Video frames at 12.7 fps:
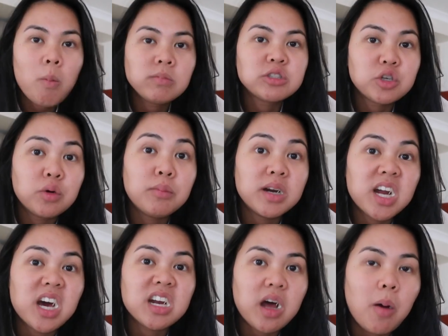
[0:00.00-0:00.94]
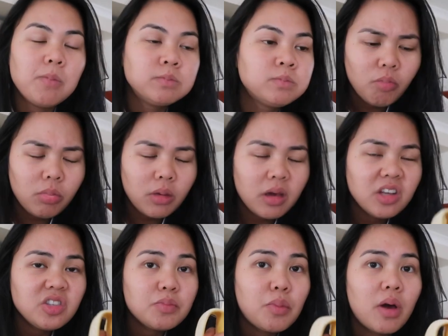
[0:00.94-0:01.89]
It's a good banana.
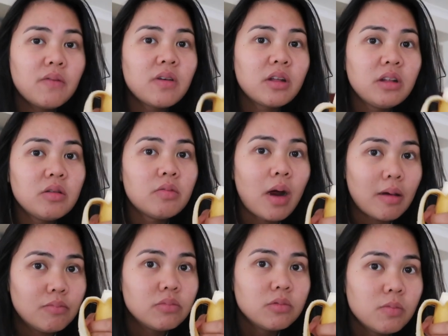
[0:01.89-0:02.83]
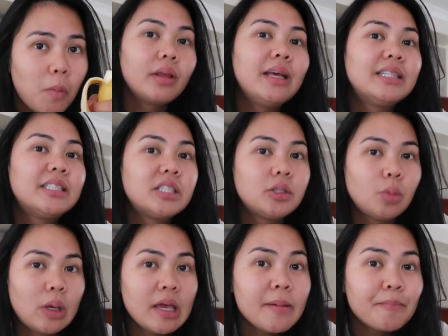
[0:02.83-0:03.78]
It's perfectly ripe. It's
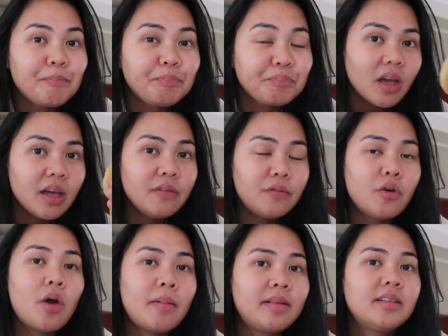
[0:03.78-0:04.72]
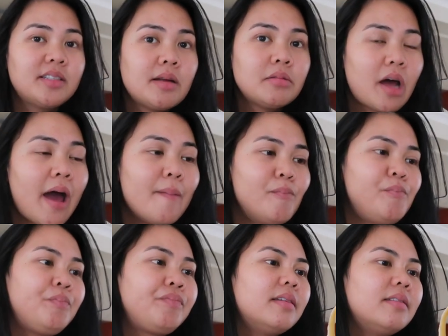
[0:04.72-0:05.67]
sweet and firm at the same time.
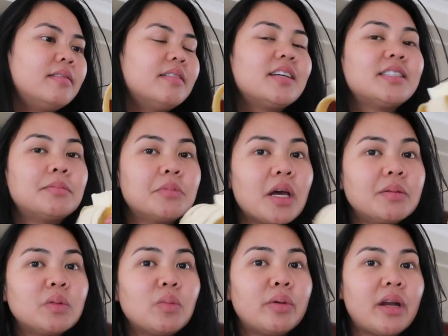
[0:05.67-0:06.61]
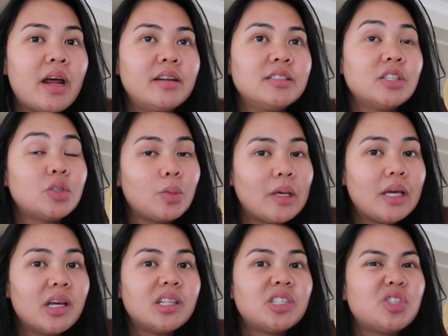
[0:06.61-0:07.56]
Like sometimes when bananas are
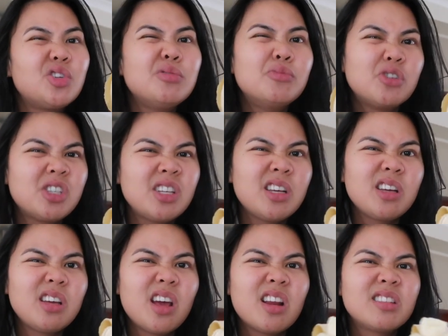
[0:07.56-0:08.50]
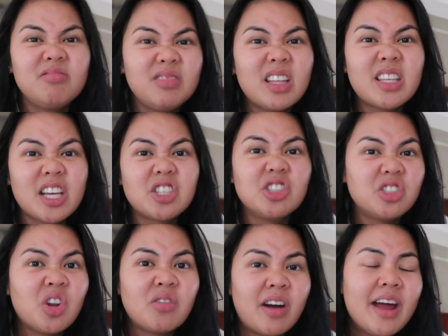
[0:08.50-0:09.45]
sweet, it's too mushy and the texture is
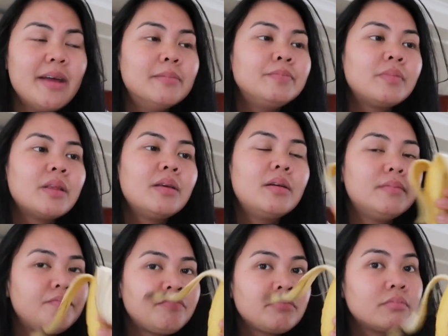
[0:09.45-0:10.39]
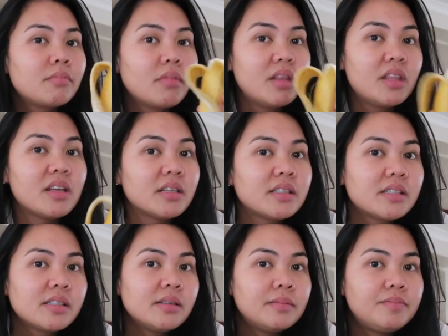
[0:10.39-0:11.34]
not right. This